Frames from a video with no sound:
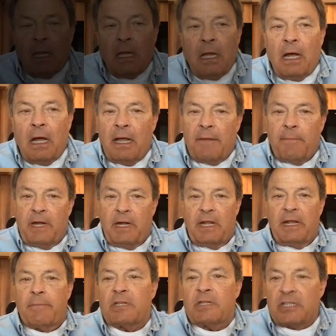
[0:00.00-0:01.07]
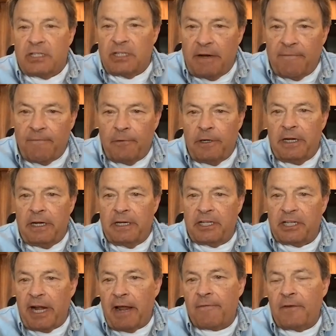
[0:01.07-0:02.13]
Hi, my name is Jeffrey
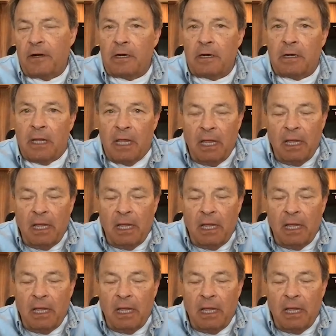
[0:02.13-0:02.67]
Schaffner,